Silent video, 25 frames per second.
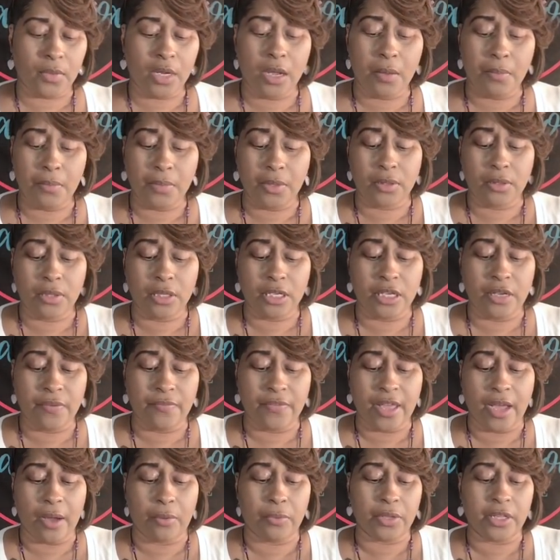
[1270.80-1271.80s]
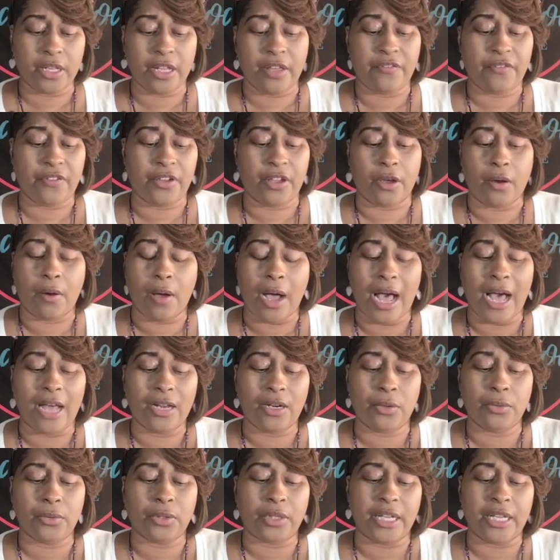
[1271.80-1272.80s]
I'm going to leave that one that failed. I
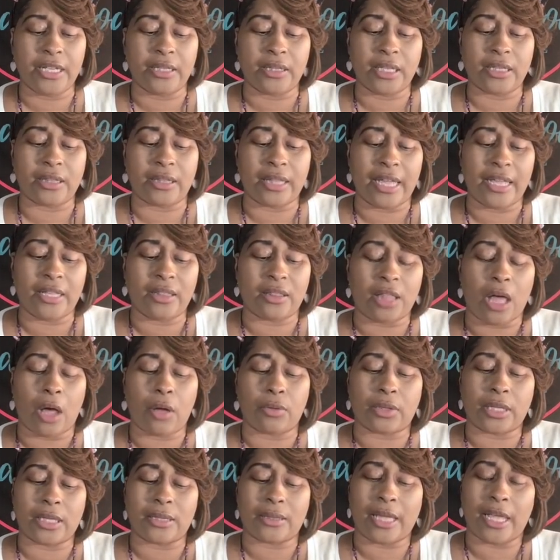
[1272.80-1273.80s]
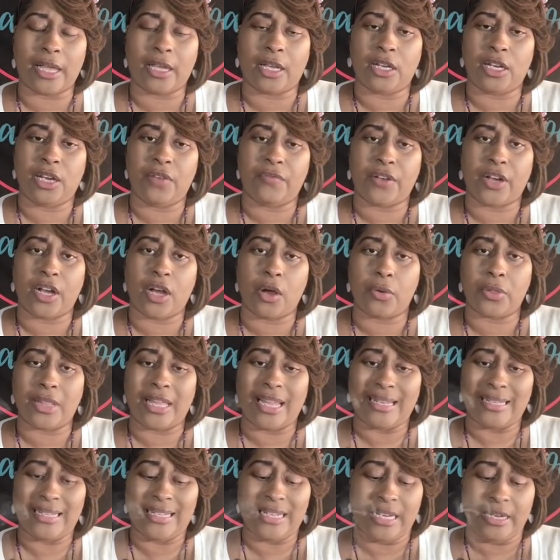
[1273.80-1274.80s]
don't think that they thought that they can even go
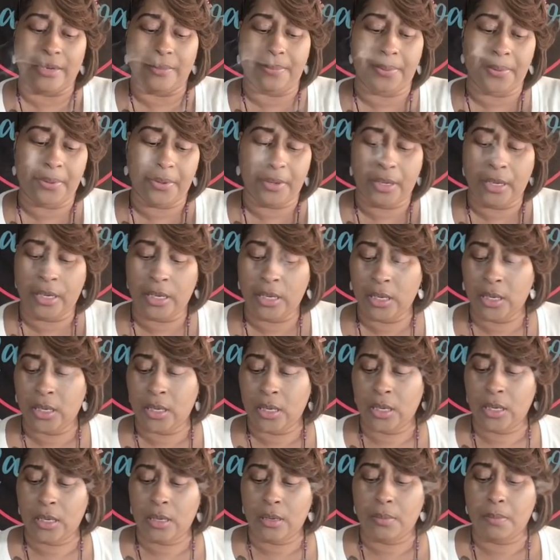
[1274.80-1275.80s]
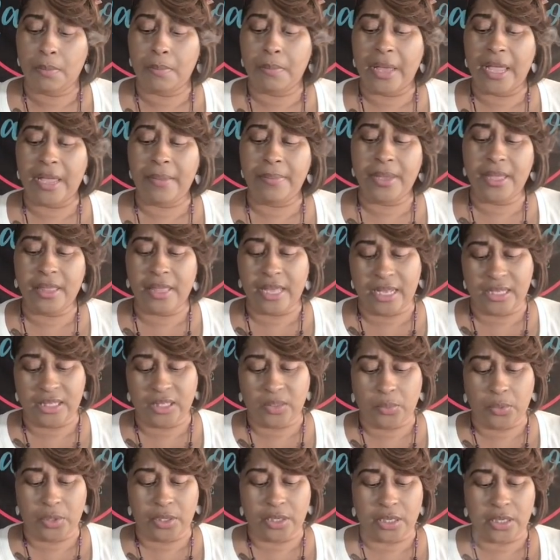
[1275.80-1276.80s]
that deep. Maybe
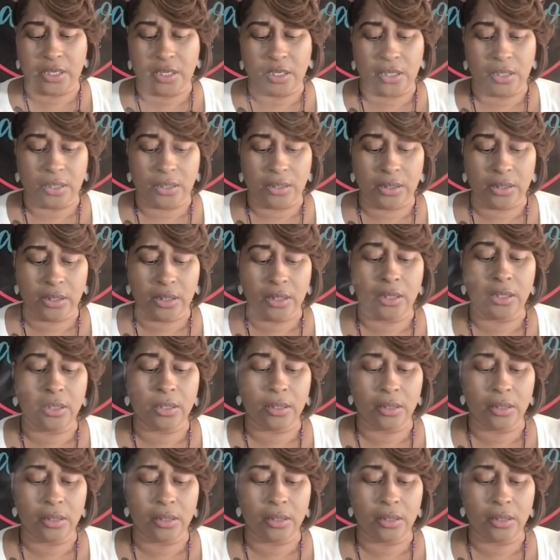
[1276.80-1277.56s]
that's what it is.